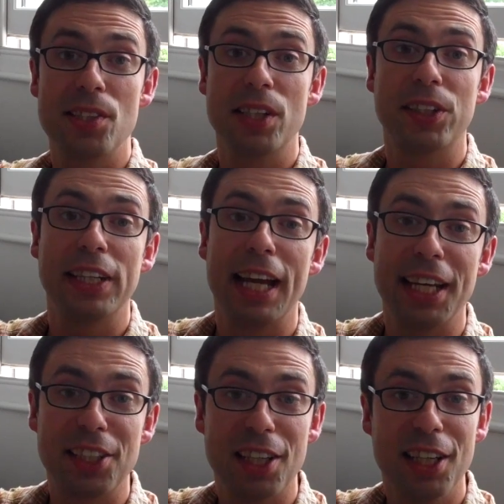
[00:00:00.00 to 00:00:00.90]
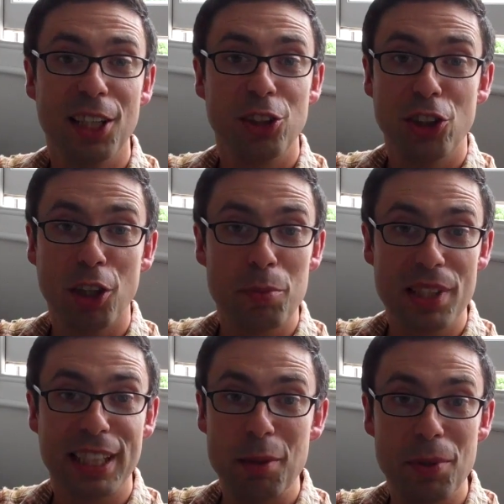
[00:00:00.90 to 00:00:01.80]
can create jobs
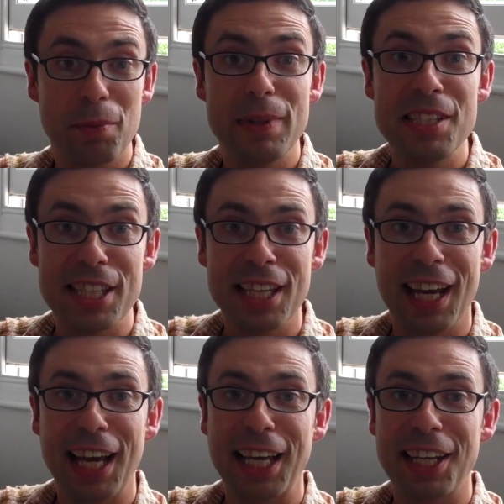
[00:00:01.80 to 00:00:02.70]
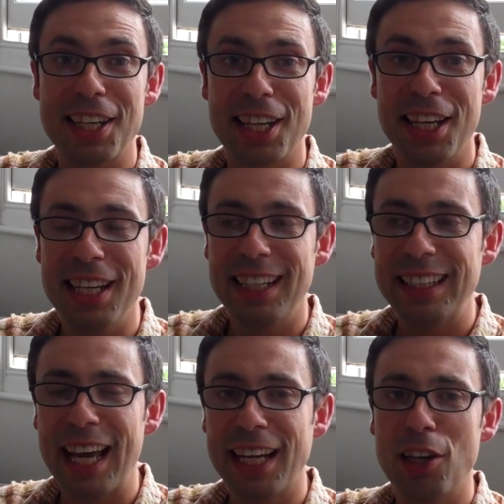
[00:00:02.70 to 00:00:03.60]
and keep you busy. And
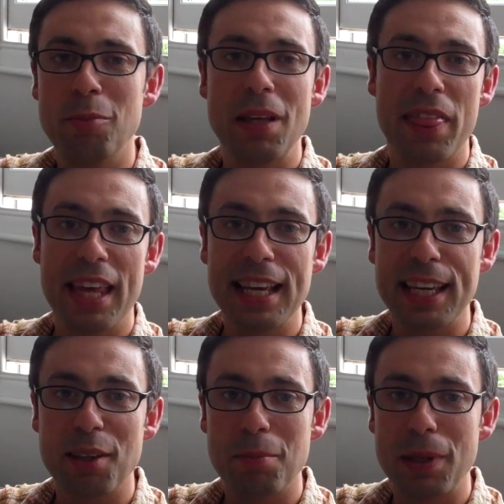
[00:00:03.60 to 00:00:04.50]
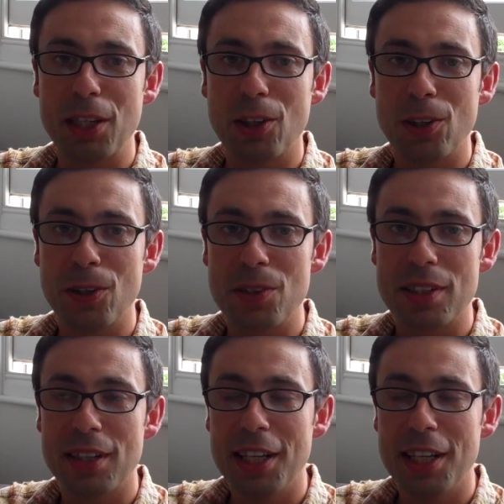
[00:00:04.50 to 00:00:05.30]
that got me thinking, because